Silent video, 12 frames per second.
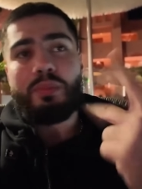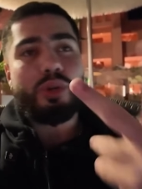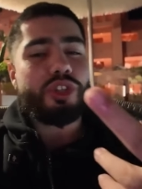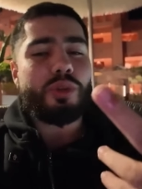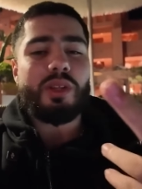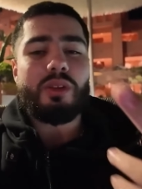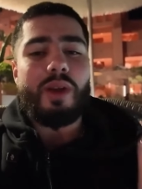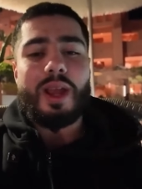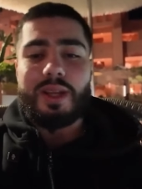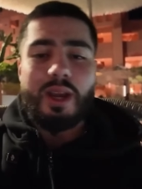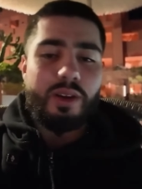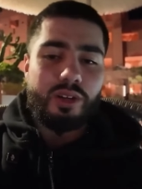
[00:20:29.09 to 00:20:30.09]
push you in the
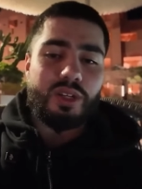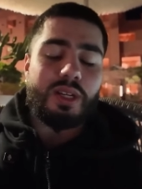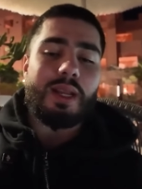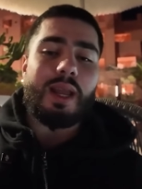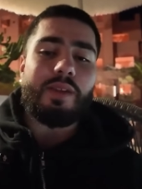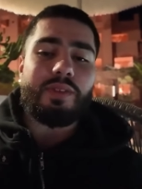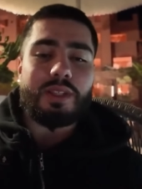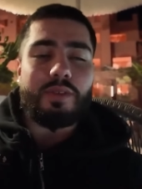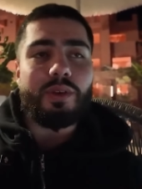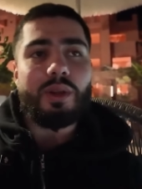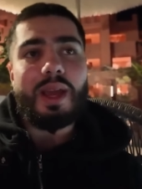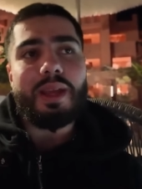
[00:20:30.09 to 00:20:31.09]
right direction in life because I
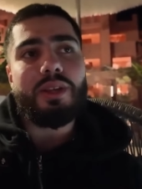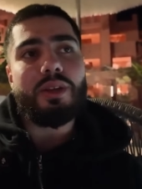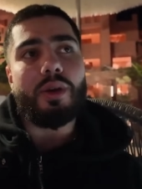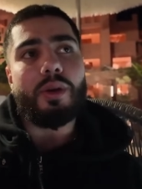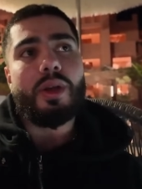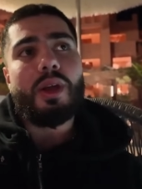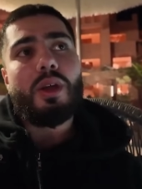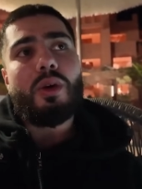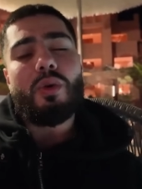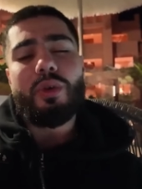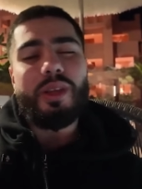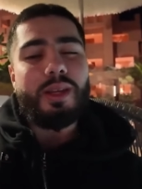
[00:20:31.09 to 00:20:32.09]
feel like, you know,
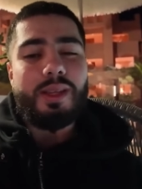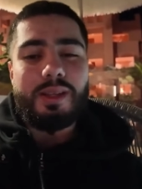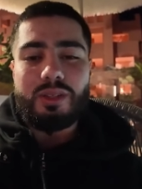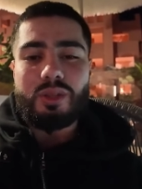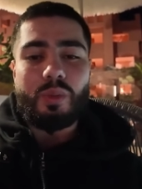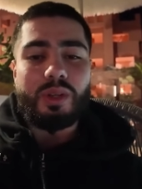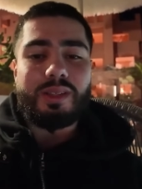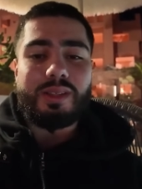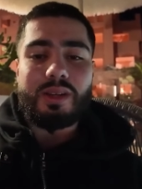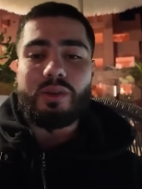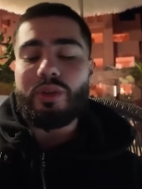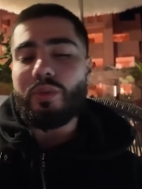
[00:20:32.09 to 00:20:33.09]
all you need is someone to
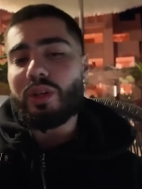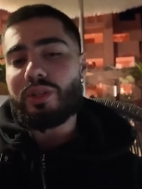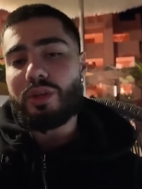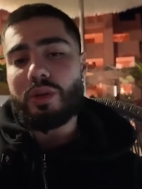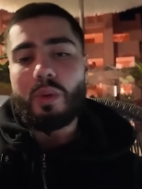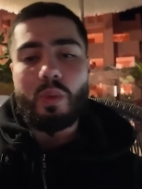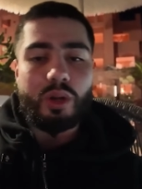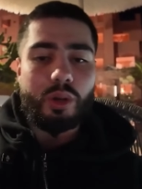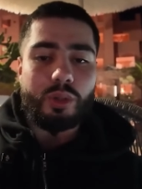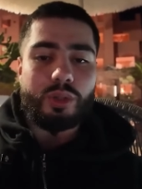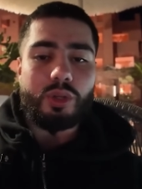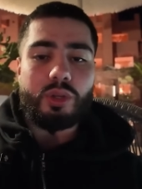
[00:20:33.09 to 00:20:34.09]
tell you what to do and what
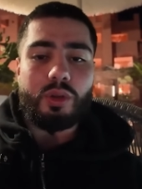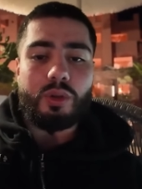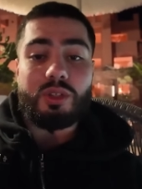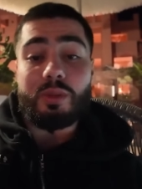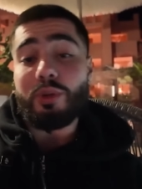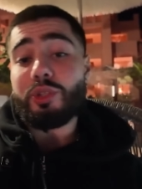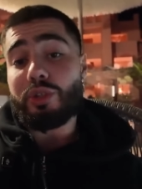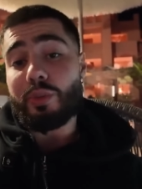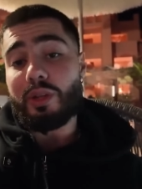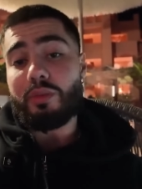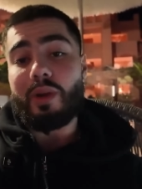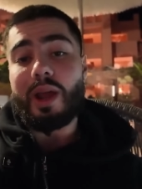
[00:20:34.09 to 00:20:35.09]
not to do to push
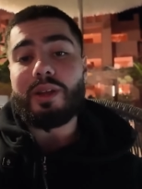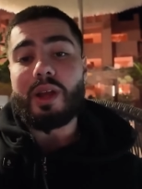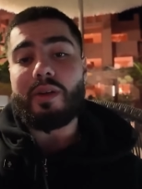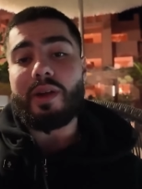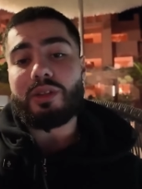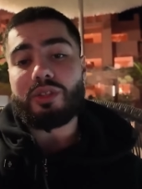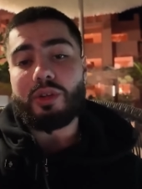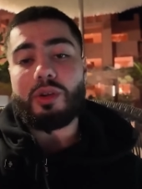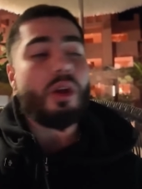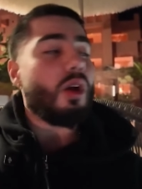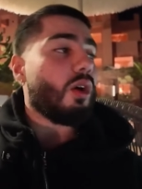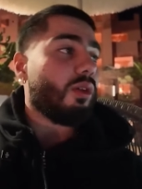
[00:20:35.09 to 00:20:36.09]
you in the right
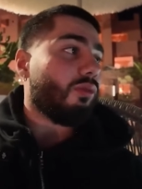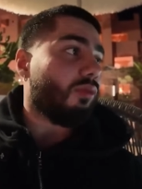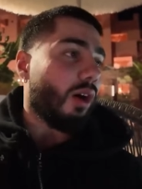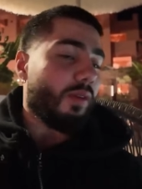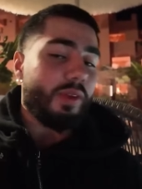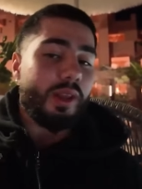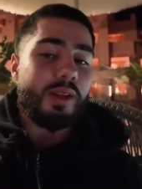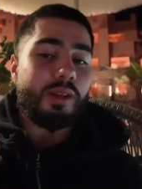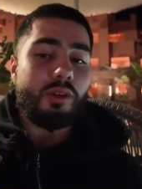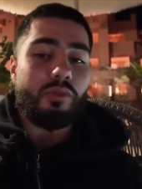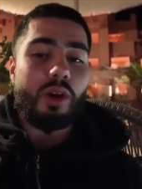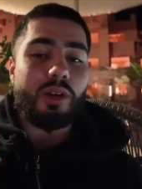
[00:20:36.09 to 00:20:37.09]
direction rather than
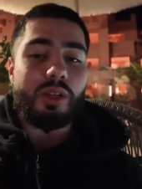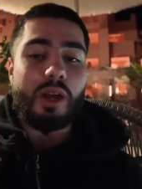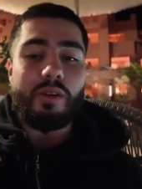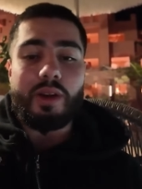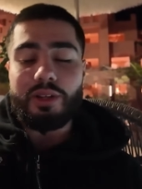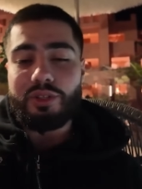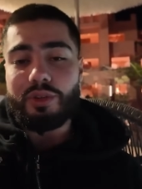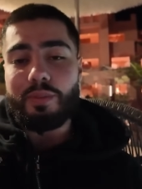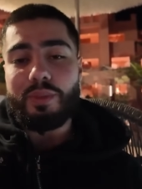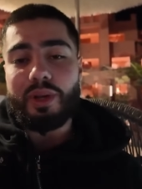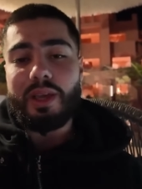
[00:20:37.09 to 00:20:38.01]
in the wrong direction.